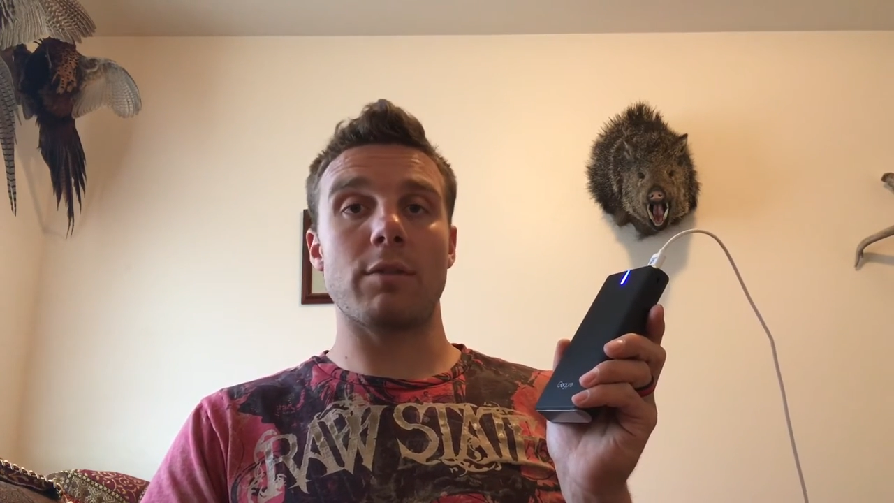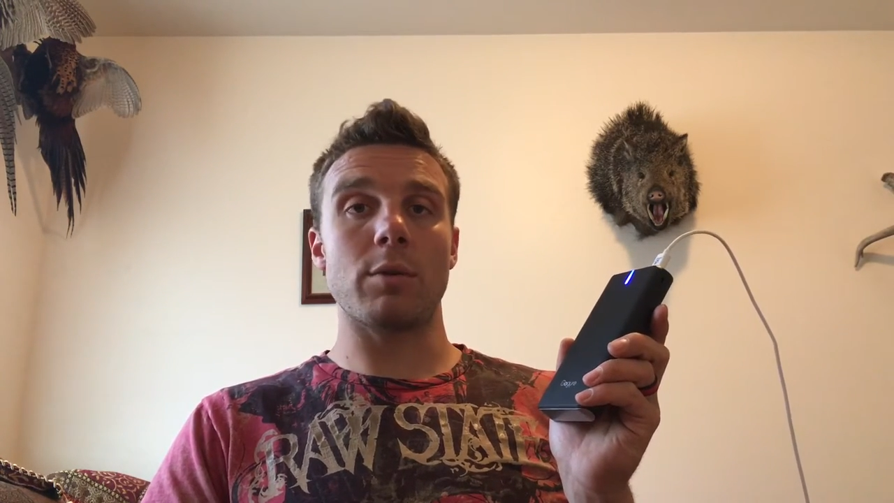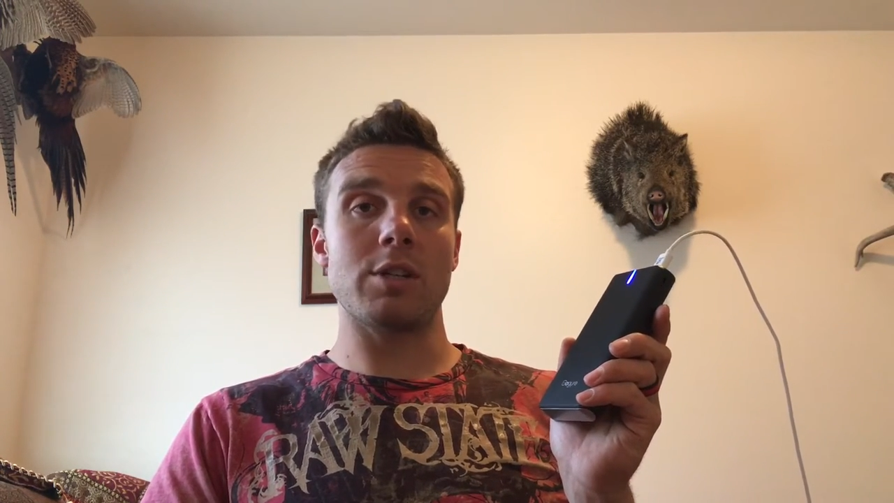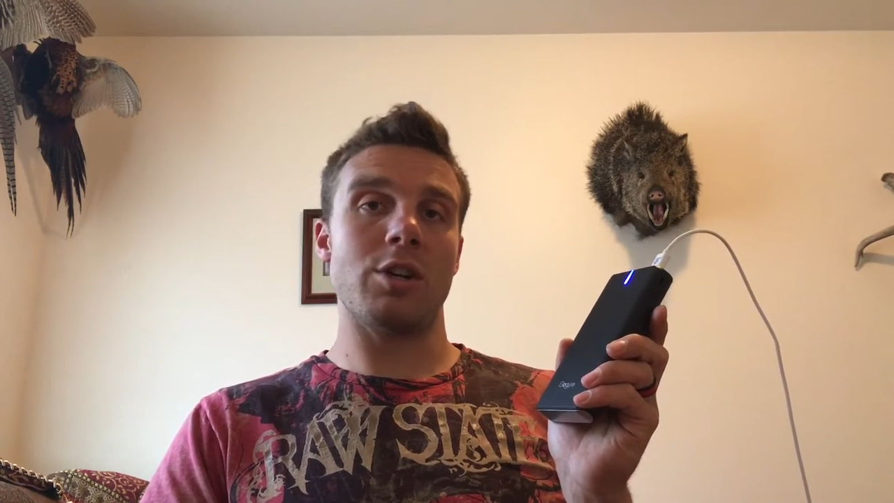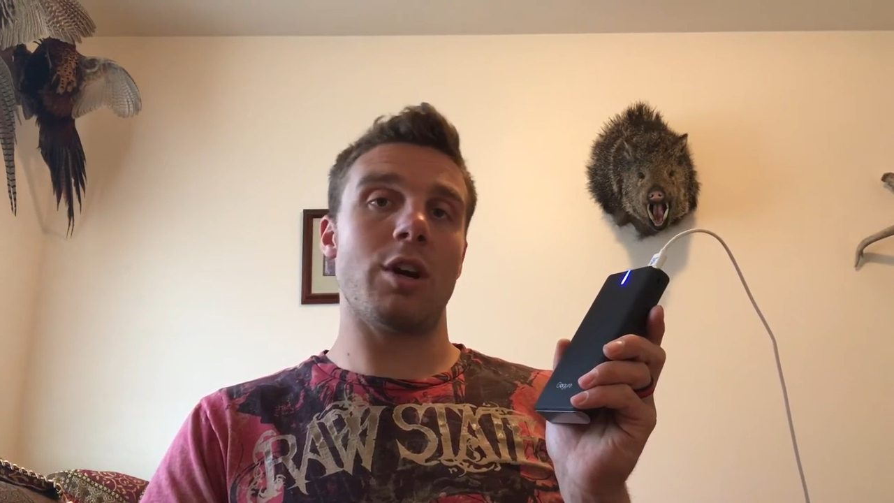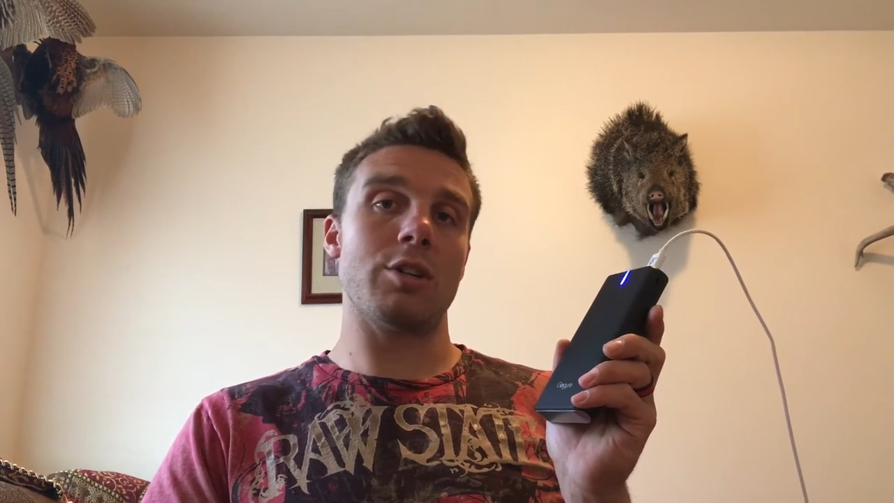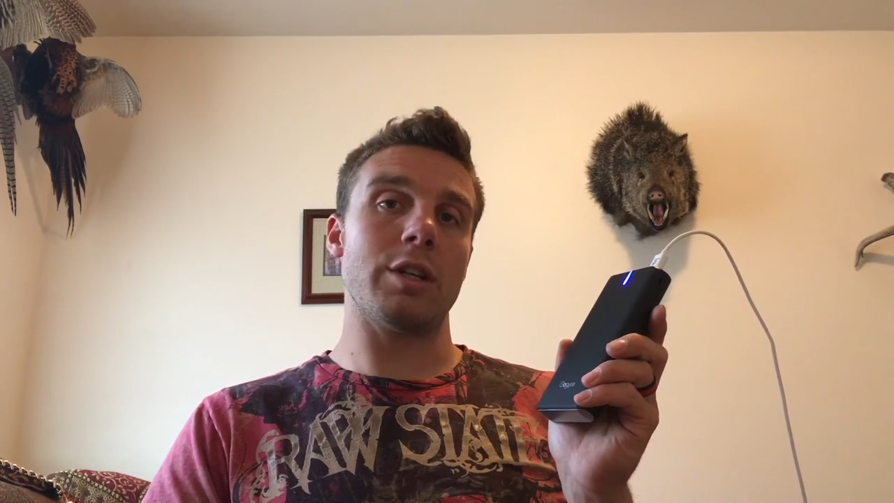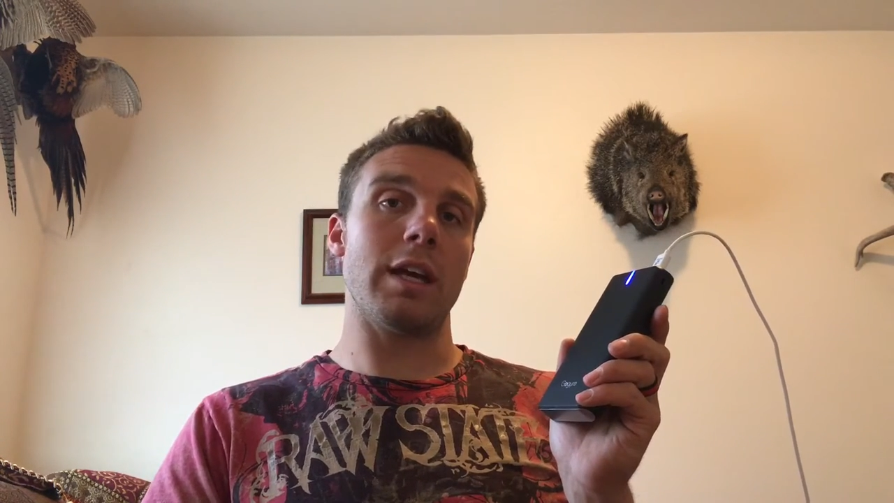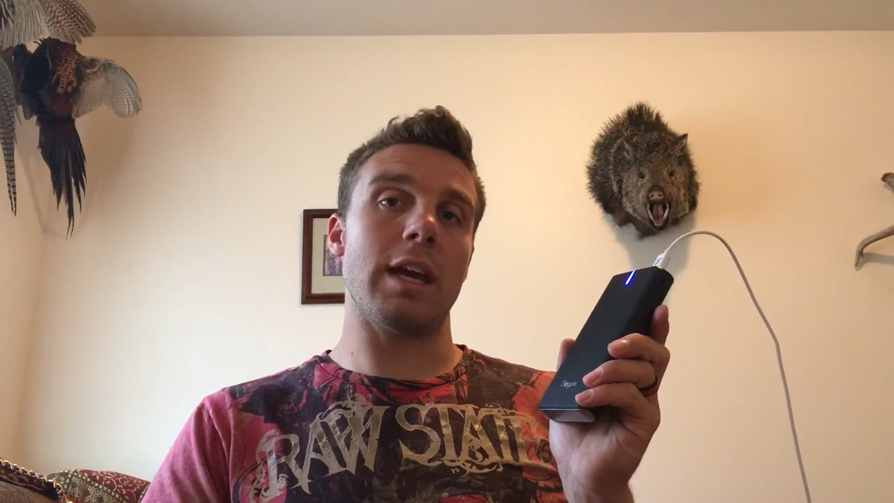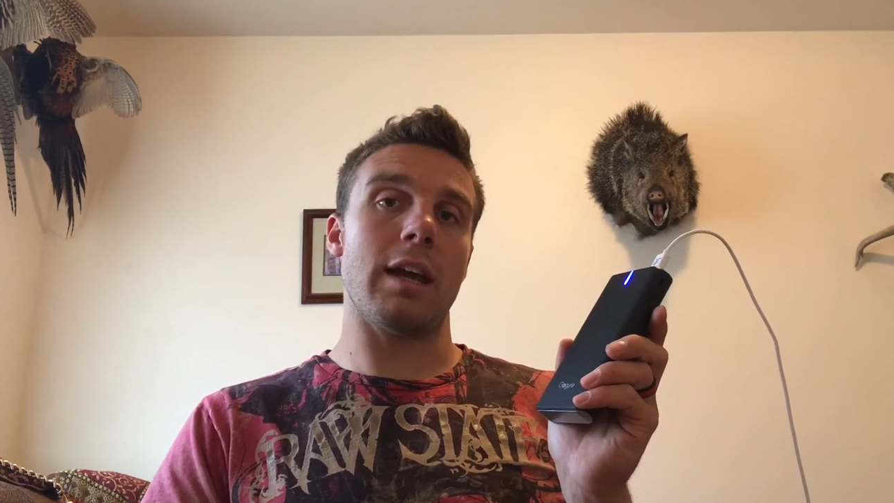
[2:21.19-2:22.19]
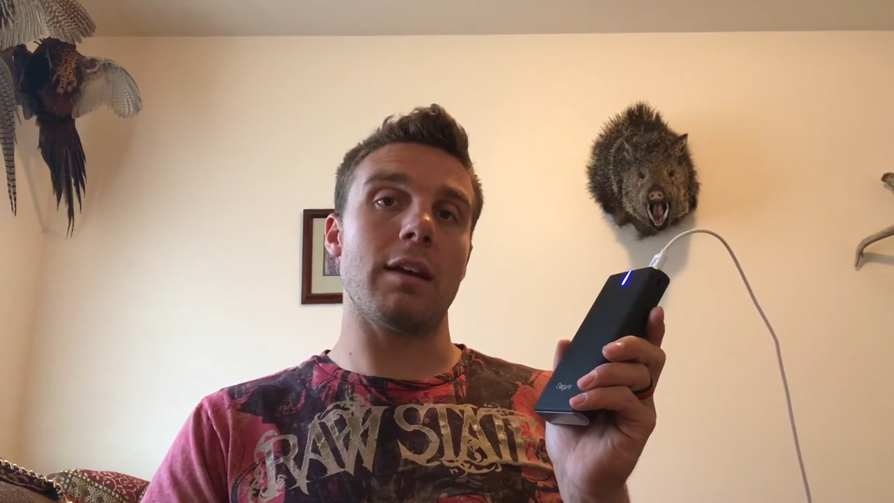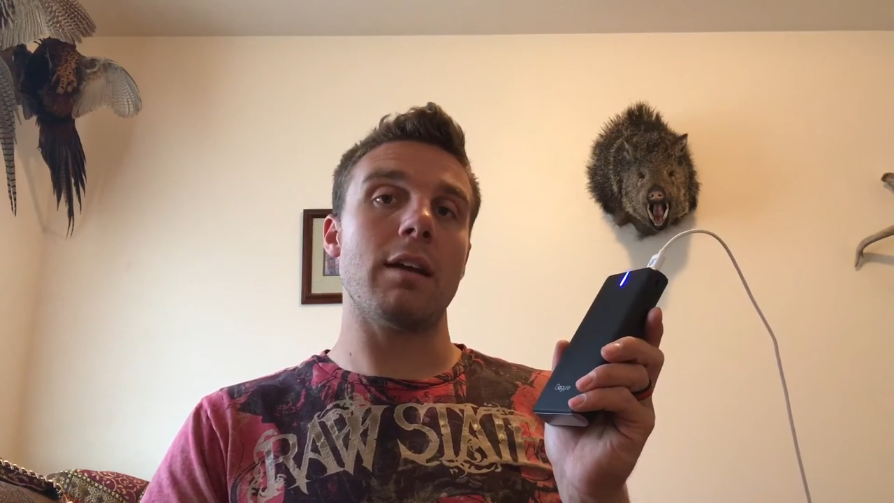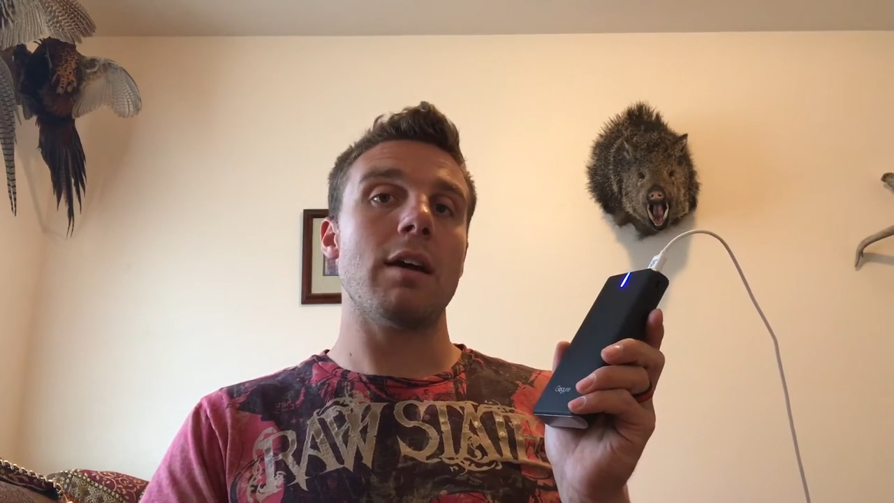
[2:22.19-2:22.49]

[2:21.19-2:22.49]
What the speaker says: to recharge it again.